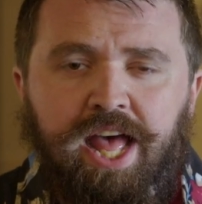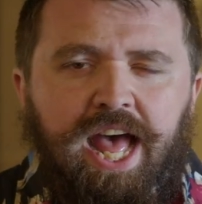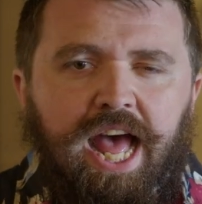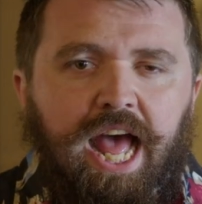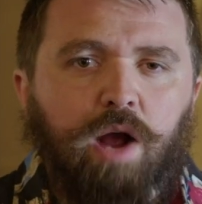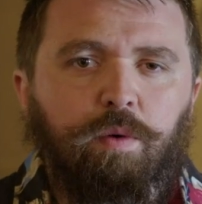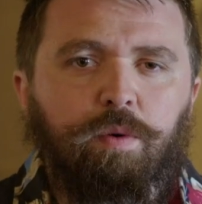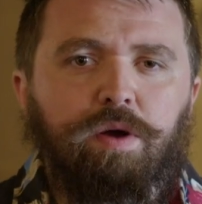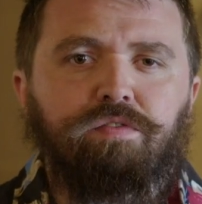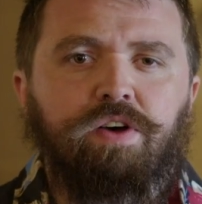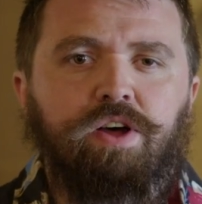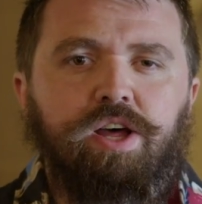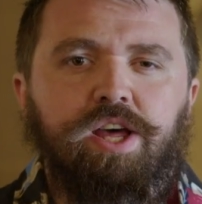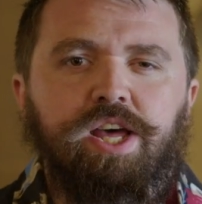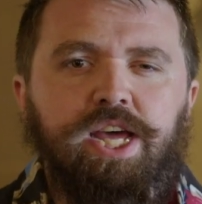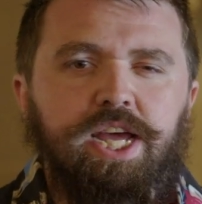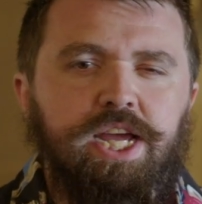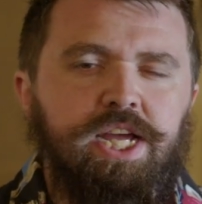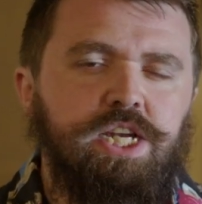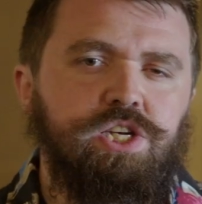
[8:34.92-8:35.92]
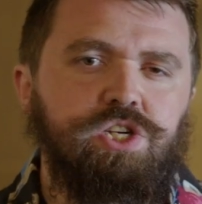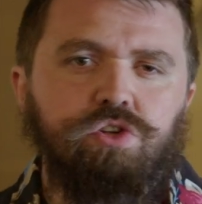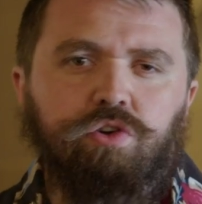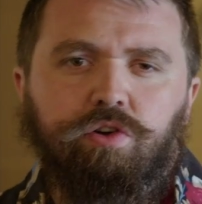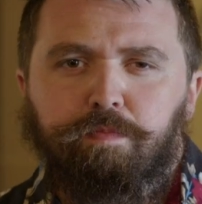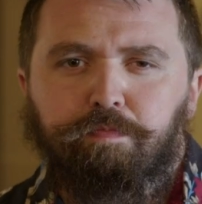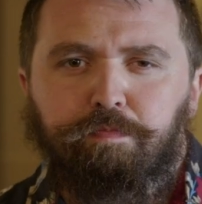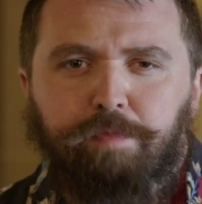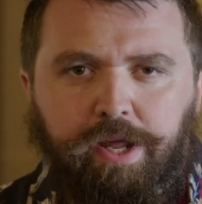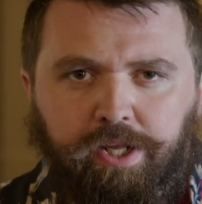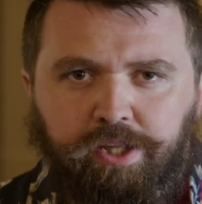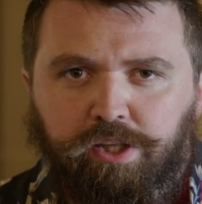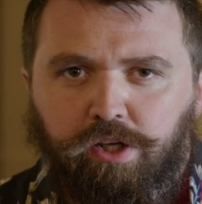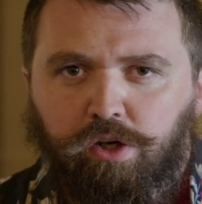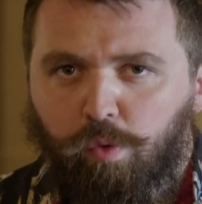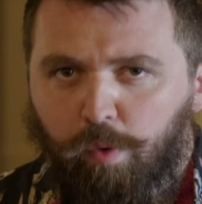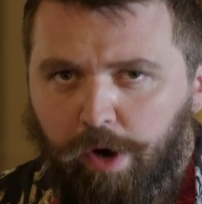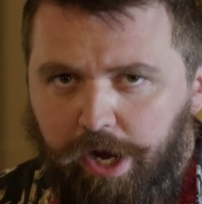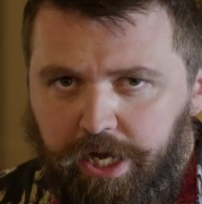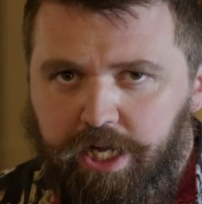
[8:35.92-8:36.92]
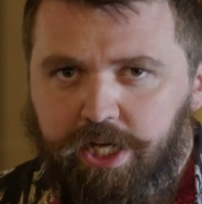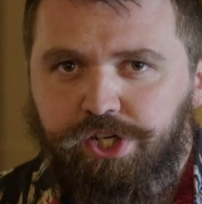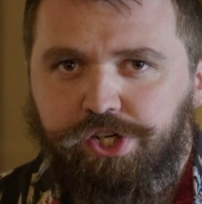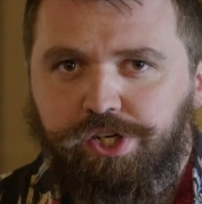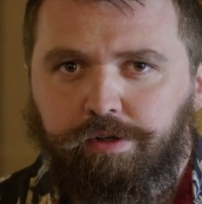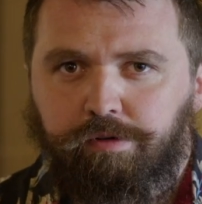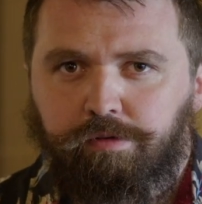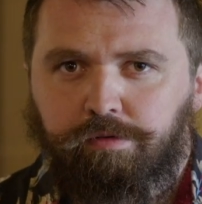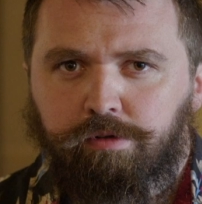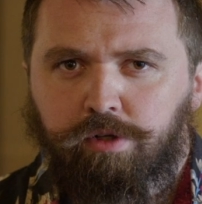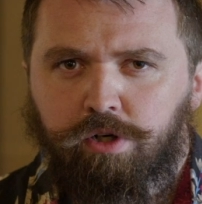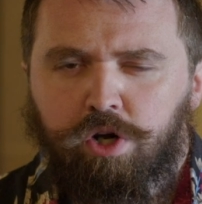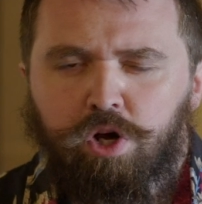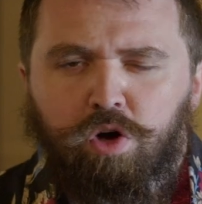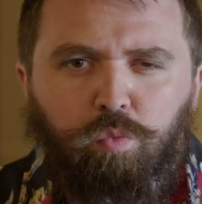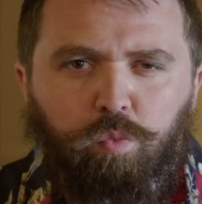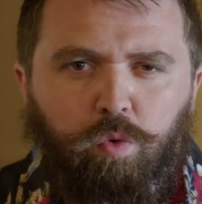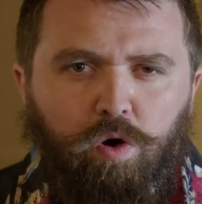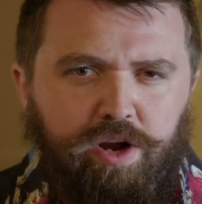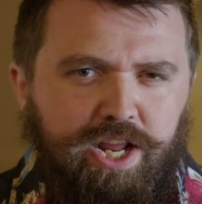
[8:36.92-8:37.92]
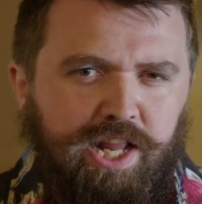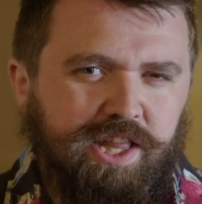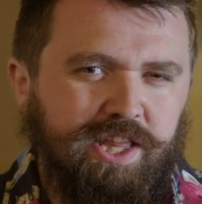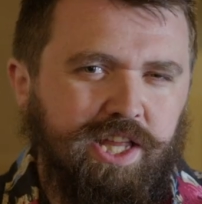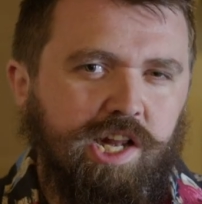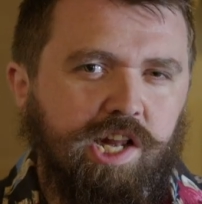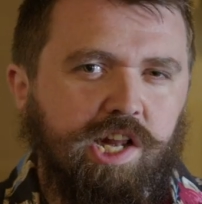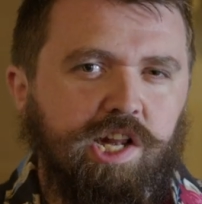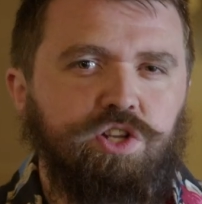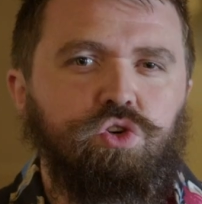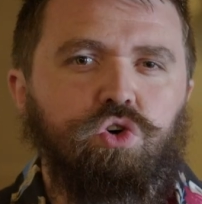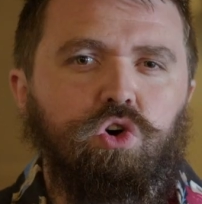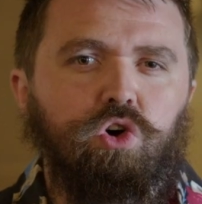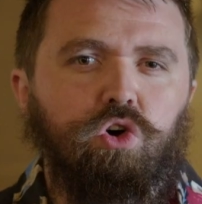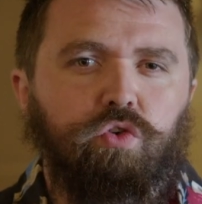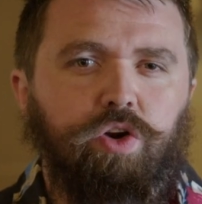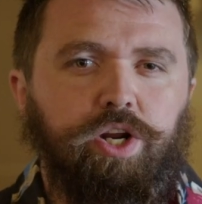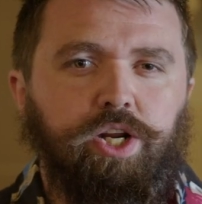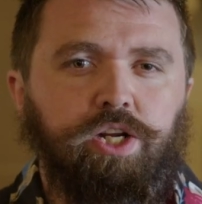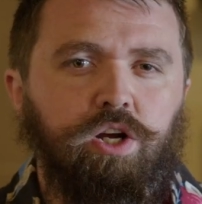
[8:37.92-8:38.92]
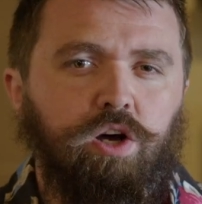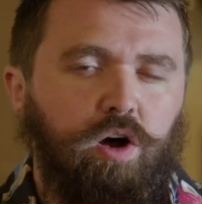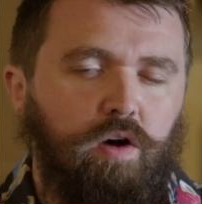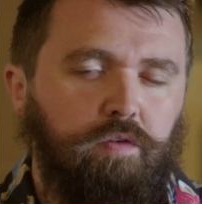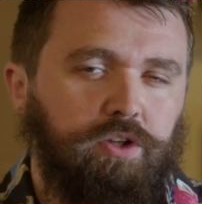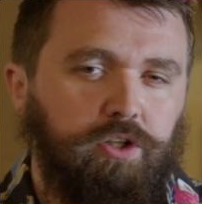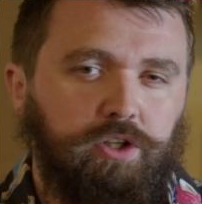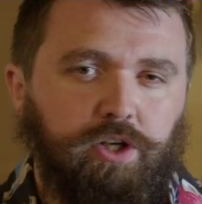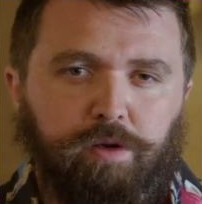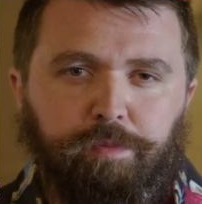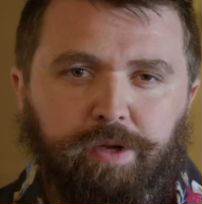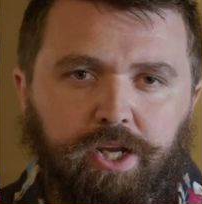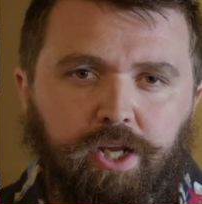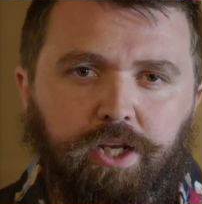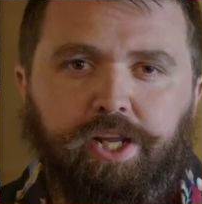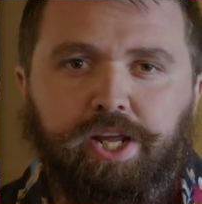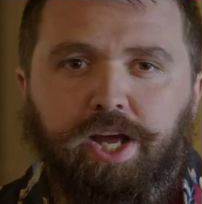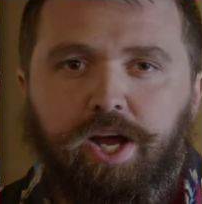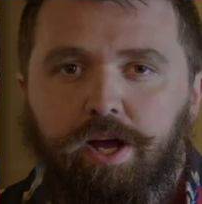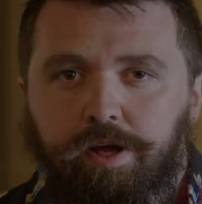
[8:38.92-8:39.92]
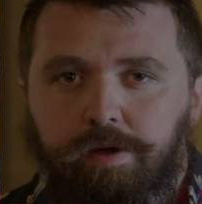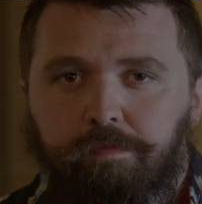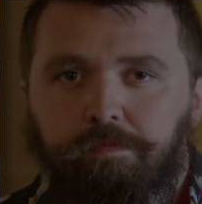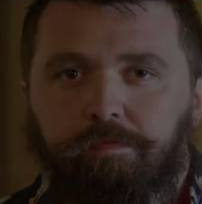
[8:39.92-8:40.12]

However, it does beg the question, what is the story of the Camellia?